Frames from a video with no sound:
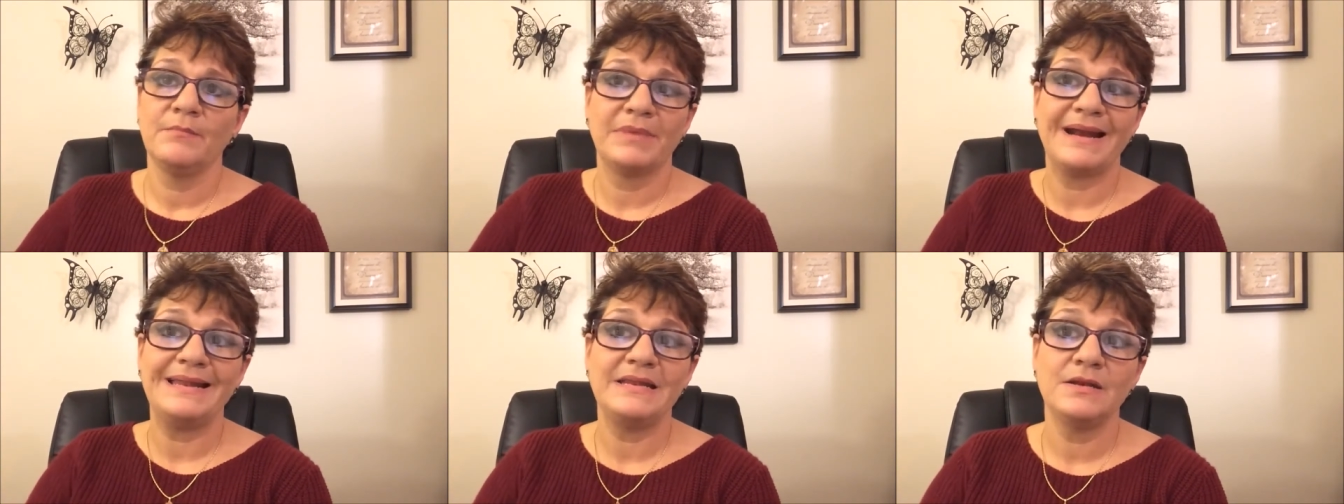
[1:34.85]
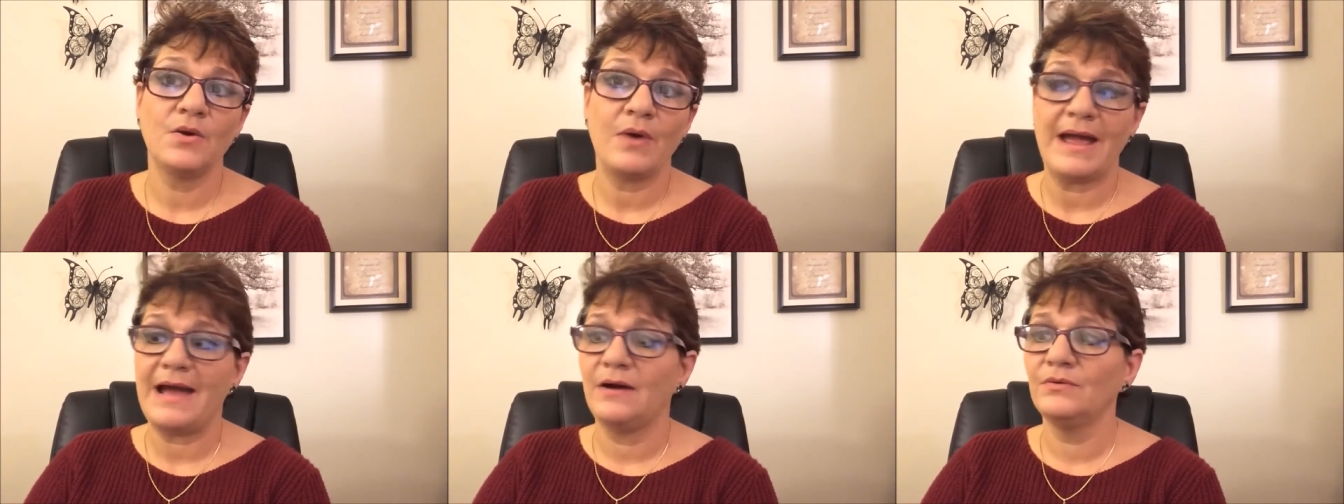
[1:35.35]
But I didn't know
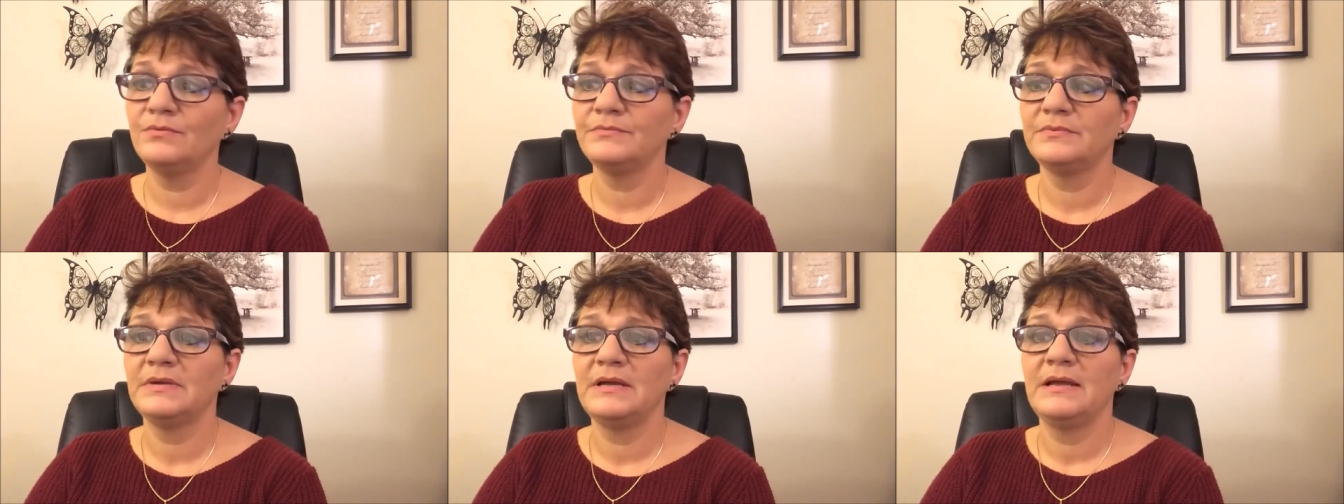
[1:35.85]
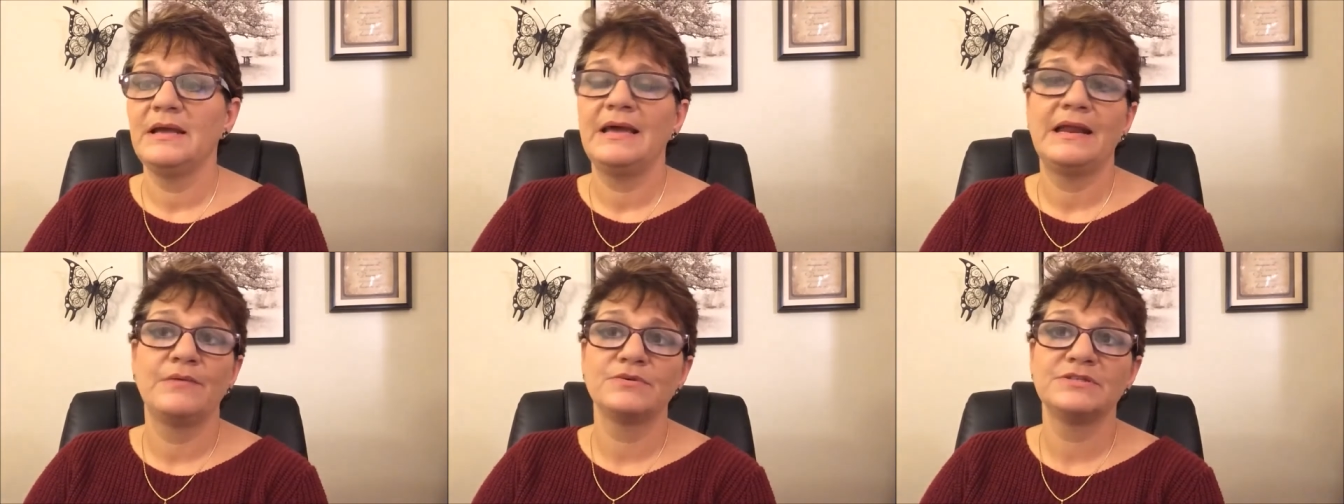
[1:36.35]
how,
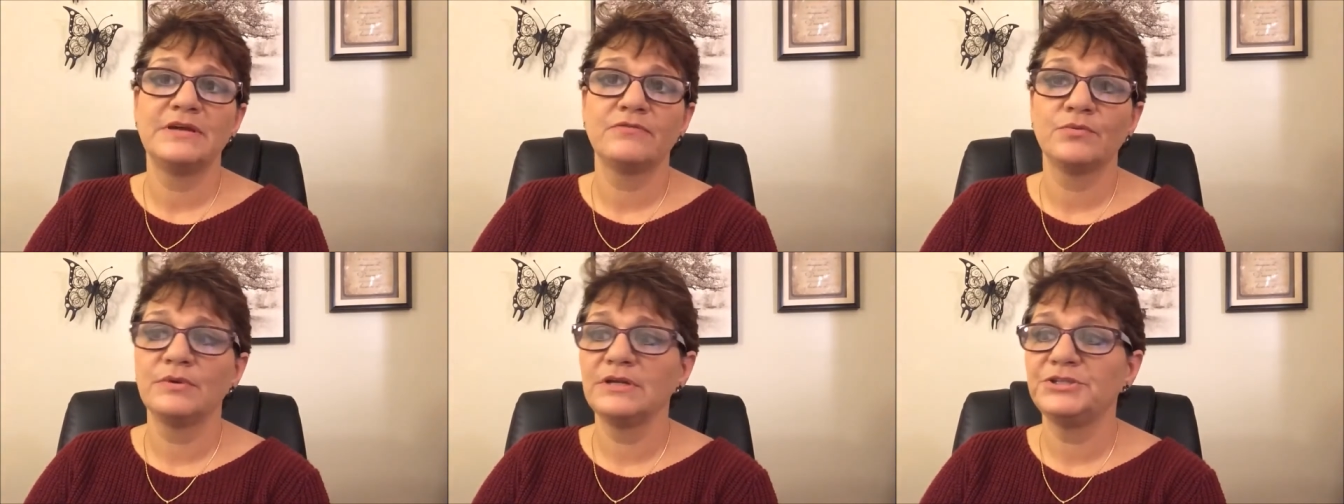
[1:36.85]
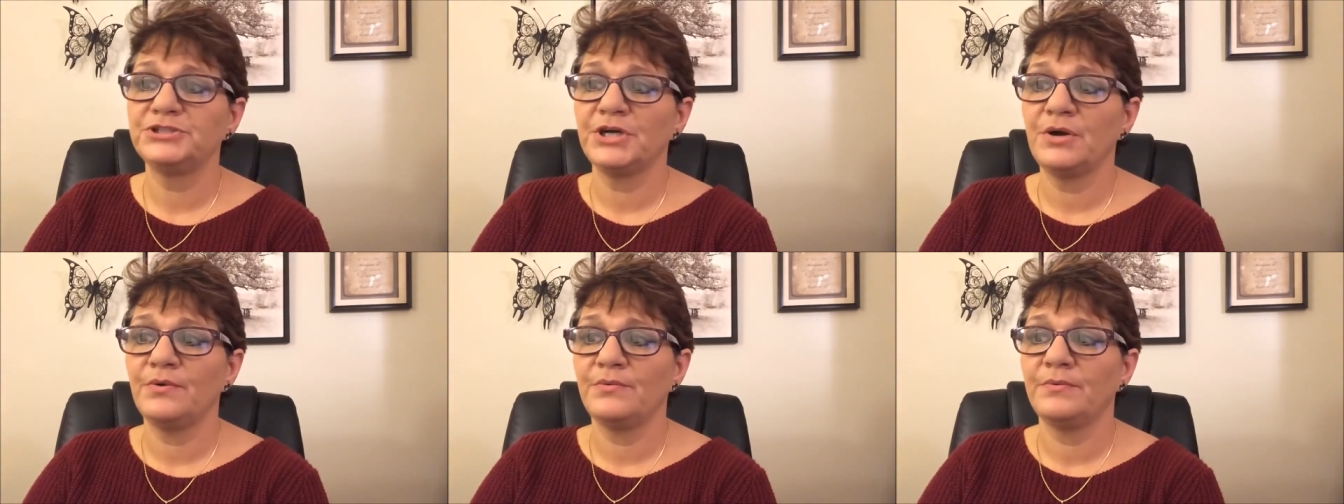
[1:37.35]
and I was never really
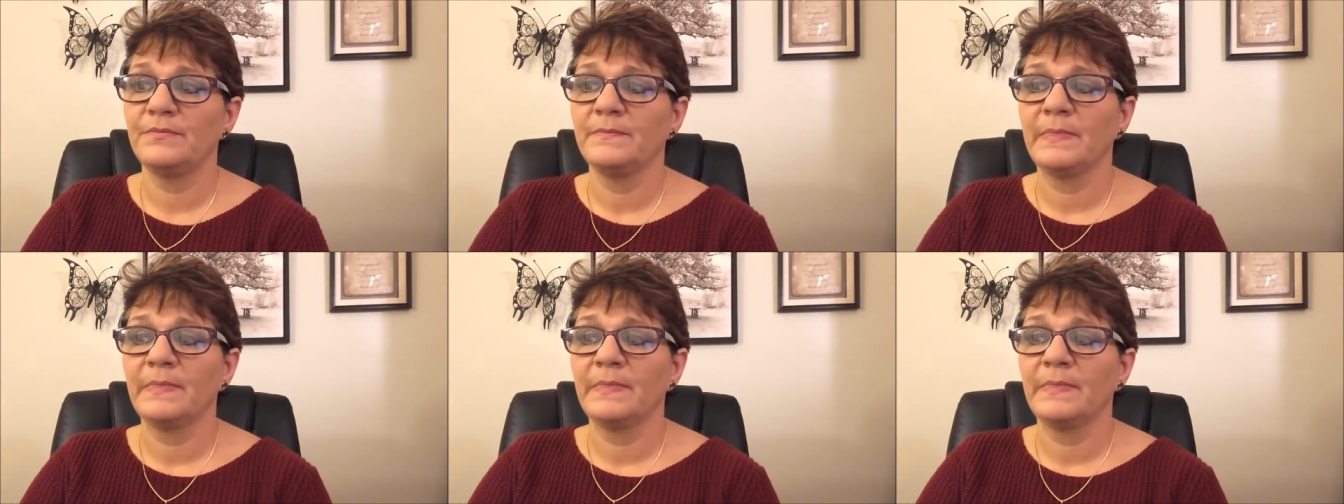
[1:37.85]
shown.